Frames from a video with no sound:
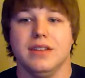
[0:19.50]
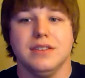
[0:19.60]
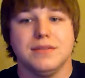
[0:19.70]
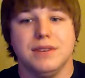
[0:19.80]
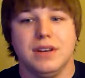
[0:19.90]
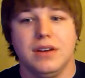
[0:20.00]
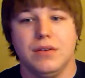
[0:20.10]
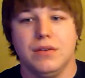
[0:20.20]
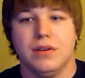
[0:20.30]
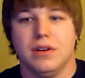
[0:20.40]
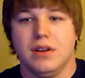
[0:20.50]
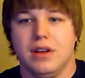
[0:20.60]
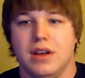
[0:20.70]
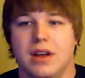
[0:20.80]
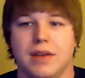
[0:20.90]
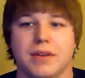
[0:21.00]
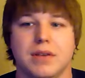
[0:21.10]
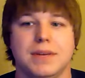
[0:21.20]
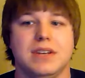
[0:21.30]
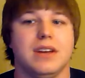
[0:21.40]
In this video, I'm
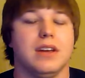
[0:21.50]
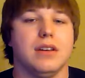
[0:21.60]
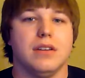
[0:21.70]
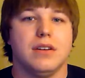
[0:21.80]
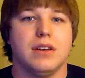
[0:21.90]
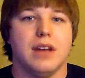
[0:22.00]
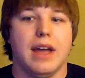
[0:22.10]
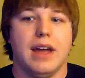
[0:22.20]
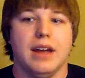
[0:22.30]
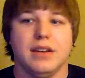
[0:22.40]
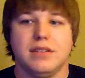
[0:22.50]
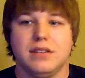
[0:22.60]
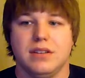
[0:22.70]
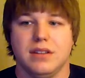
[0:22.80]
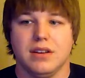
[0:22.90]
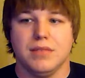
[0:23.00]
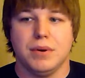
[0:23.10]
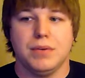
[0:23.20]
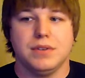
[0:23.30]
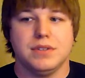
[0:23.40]
going to be taking a look at the
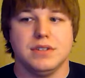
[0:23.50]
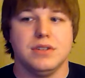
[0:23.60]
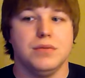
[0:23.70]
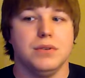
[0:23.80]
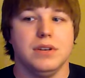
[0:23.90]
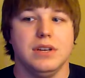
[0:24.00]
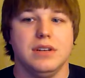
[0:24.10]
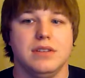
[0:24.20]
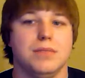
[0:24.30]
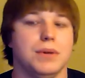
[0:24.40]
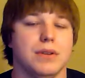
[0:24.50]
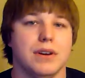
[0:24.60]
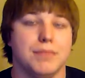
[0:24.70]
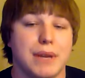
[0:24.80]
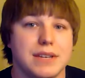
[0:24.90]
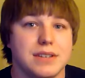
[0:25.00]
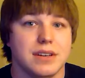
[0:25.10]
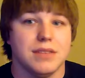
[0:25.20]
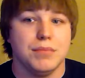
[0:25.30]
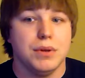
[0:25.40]
components that you would need to build a
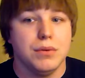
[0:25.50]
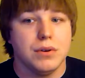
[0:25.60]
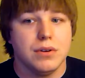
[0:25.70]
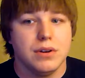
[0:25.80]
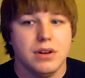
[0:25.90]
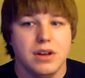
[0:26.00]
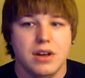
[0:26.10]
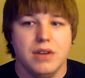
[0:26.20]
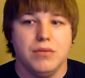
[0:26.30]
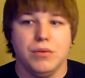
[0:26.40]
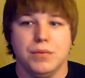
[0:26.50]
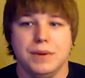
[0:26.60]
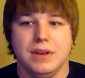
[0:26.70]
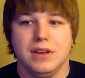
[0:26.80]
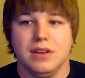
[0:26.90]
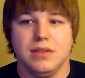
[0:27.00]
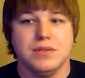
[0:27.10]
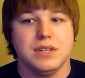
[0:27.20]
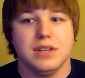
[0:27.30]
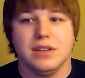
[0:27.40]
basic computer. We'll be
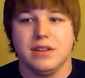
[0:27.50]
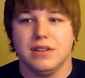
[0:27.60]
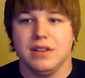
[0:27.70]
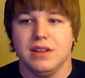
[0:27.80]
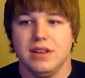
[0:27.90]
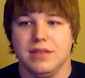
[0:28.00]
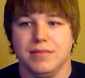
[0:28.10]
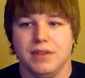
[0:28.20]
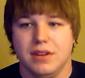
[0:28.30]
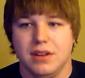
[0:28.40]
using the